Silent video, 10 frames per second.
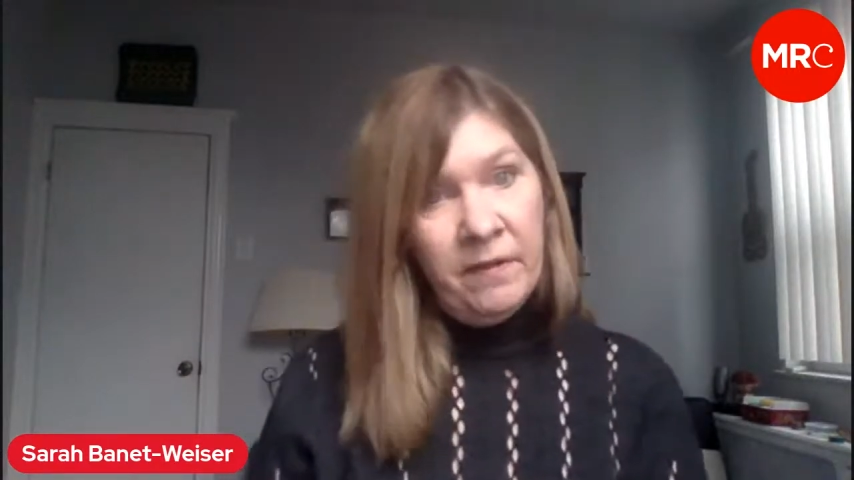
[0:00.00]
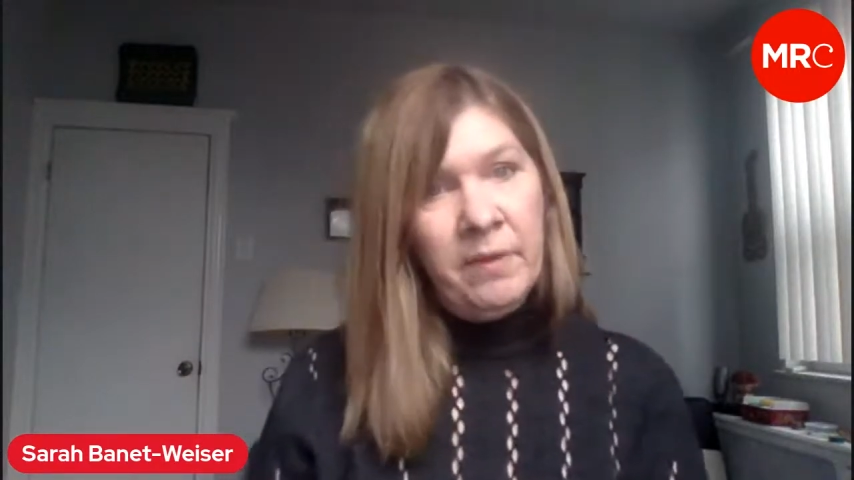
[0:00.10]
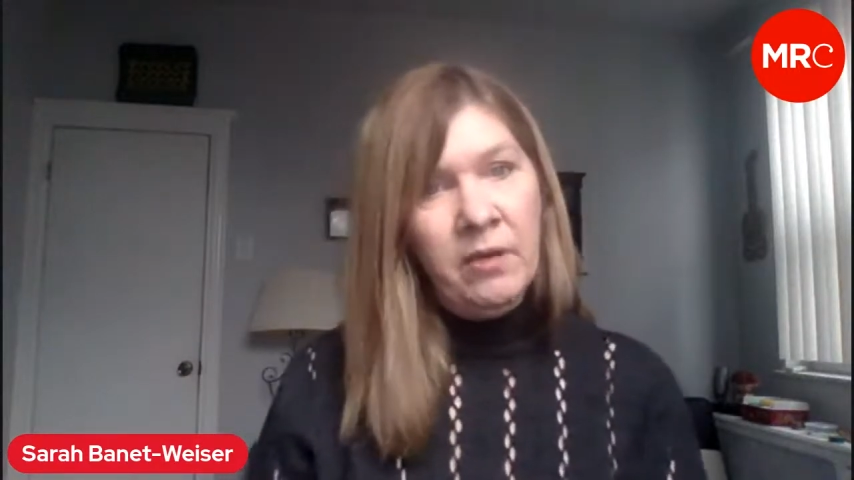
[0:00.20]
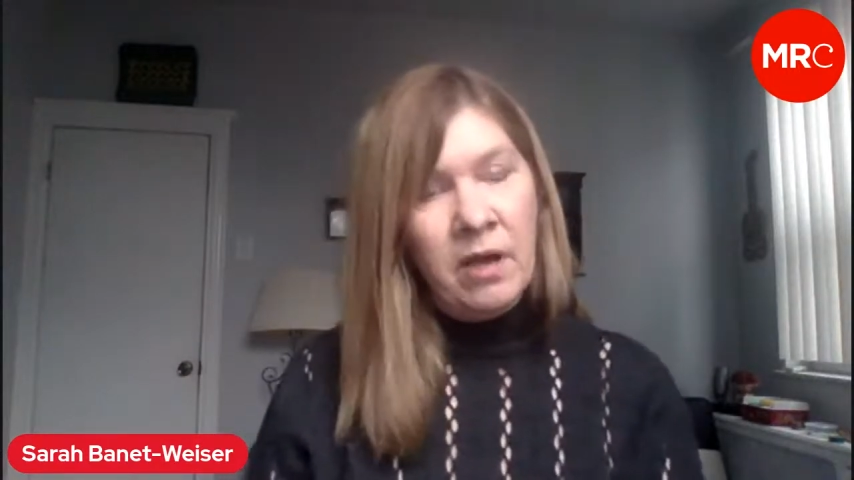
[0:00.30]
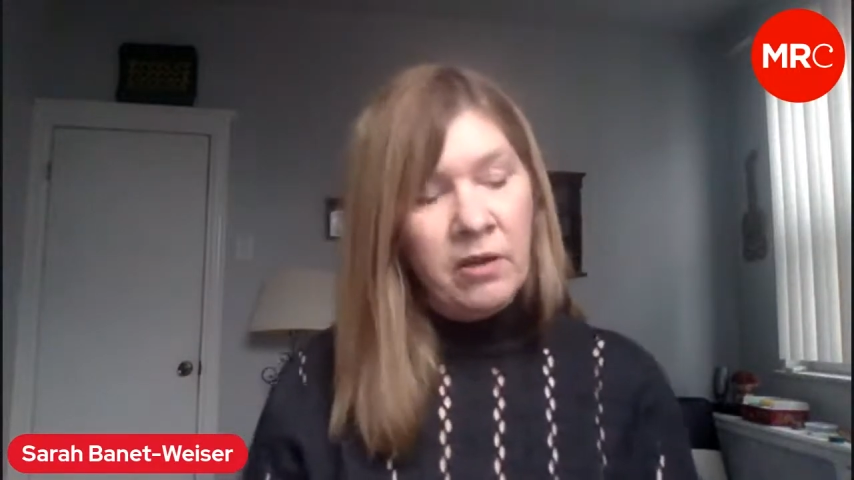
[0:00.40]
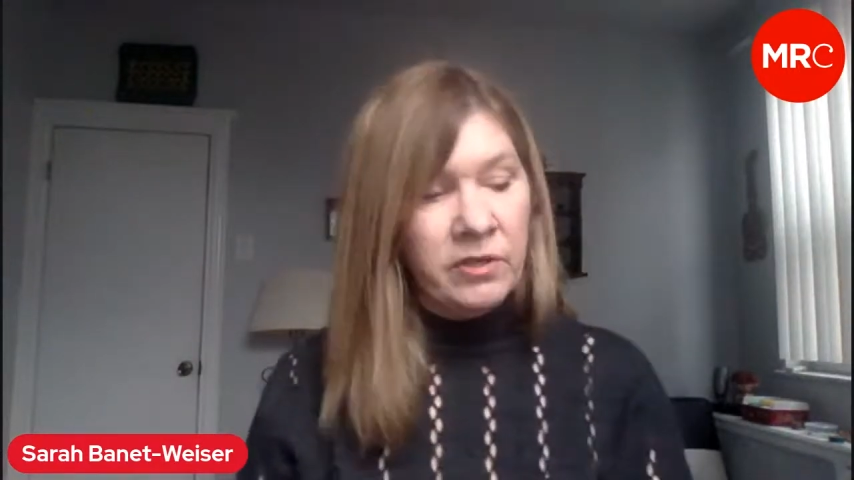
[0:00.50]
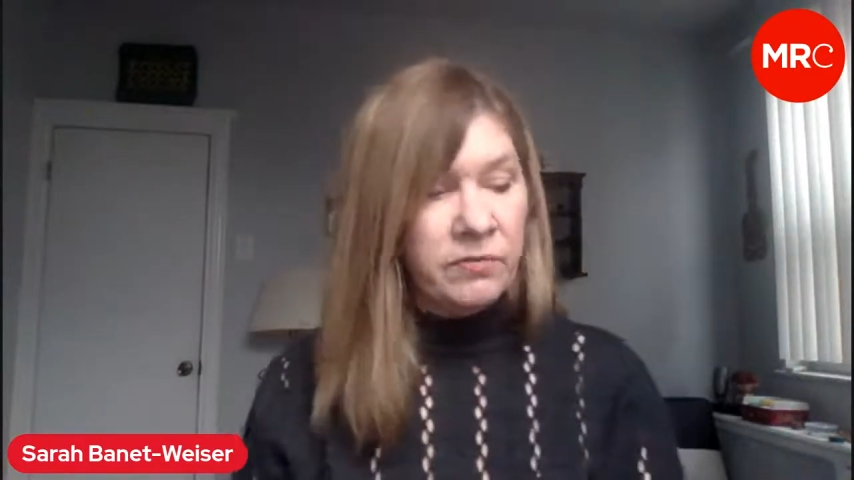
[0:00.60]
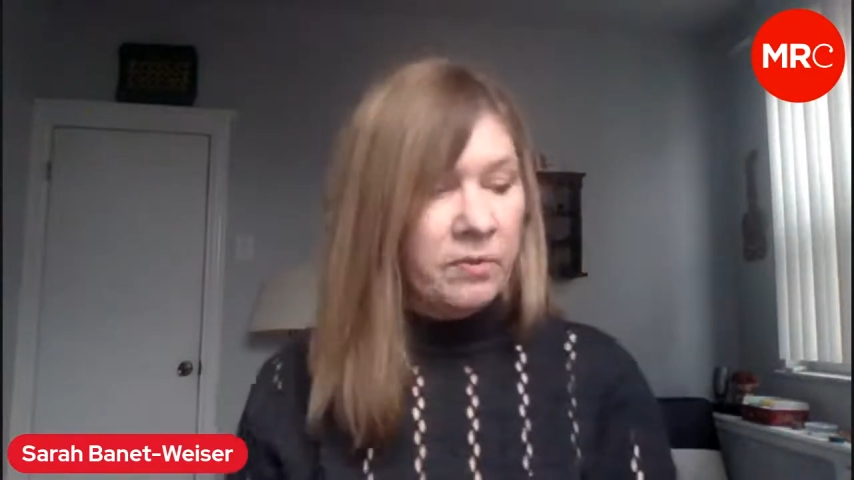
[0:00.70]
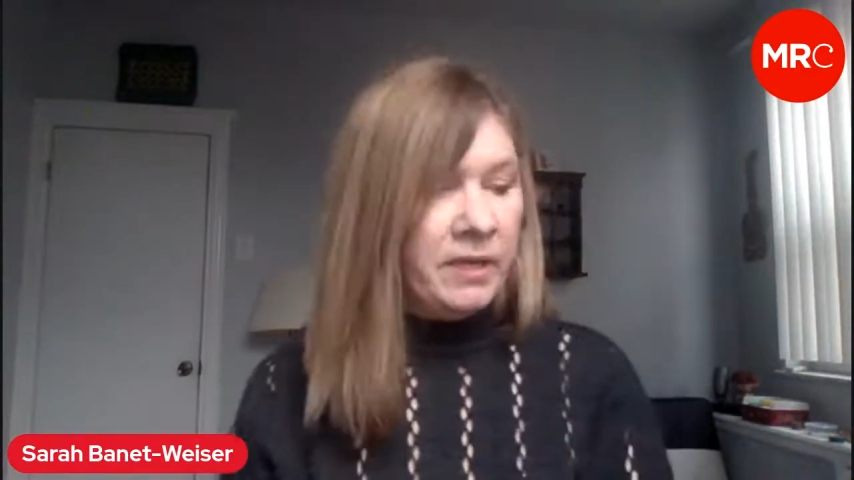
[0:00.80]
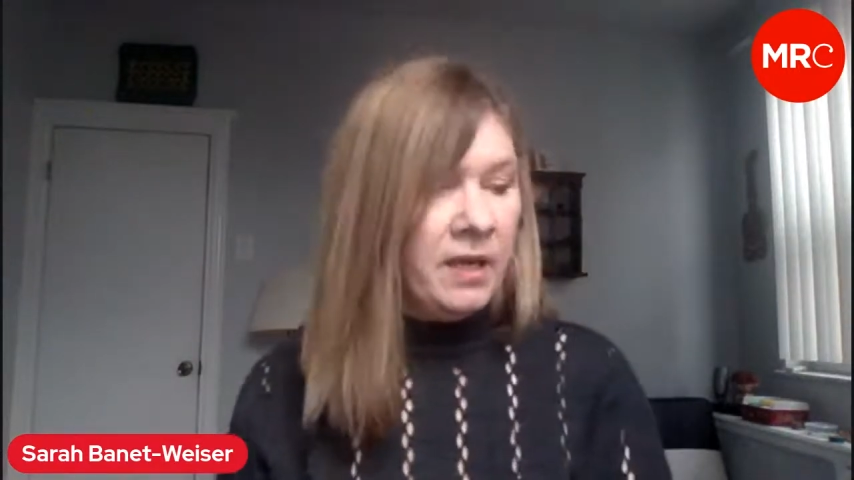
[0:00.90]
female
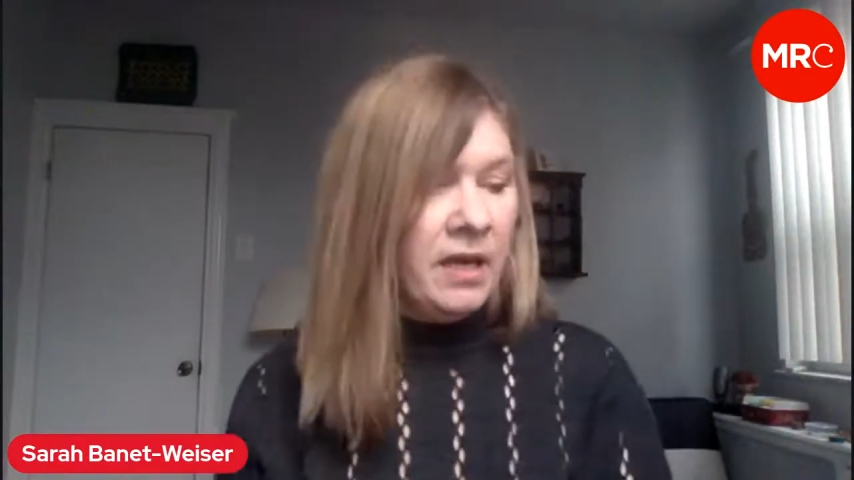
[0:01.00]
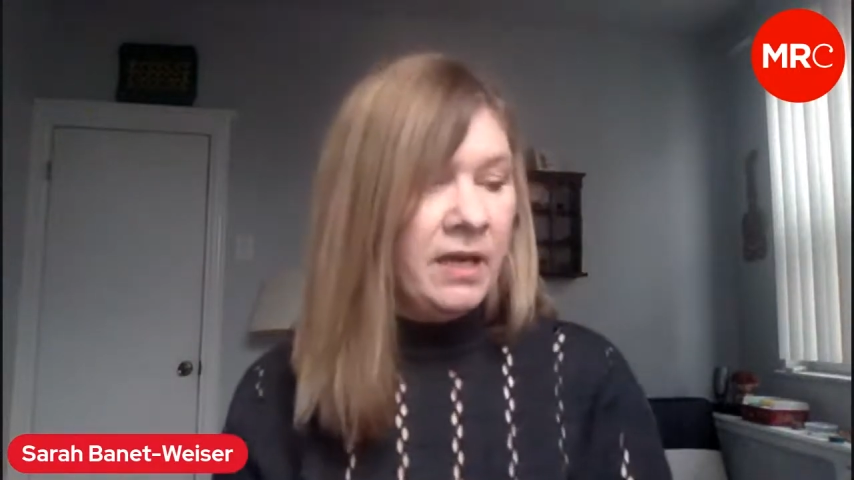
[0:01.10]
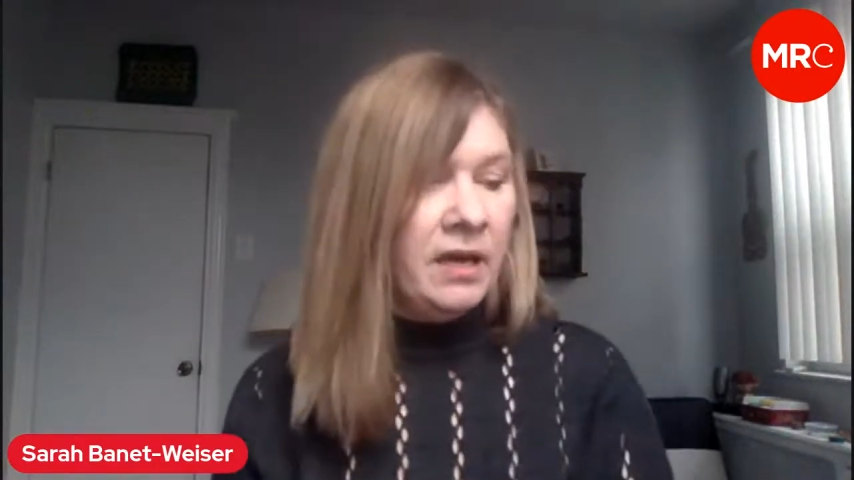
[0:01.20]
congresswoman,